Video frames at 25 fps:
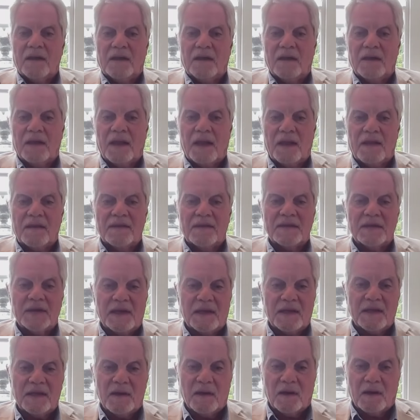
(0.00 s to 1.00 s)

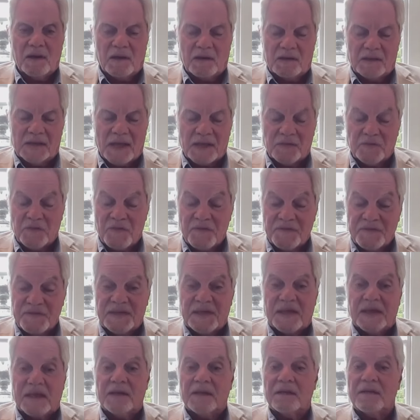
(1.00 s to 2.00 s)
that we've
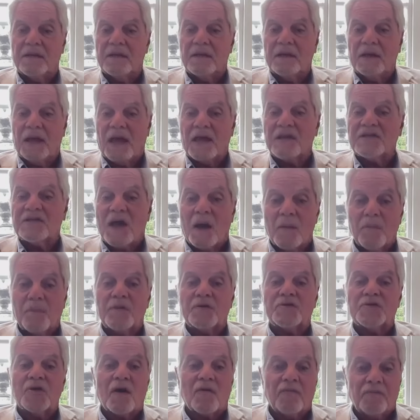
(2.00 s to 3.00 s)
seen
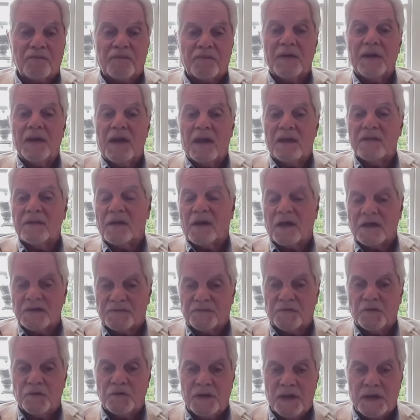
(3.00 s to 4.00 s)
examples of in the
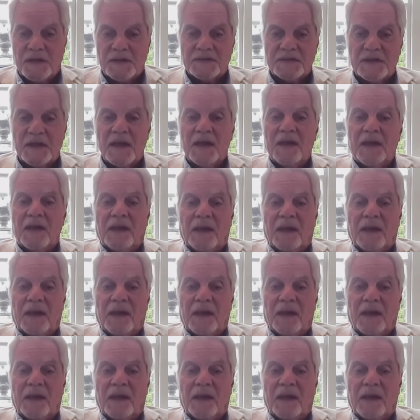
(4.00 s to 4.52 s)
last few days.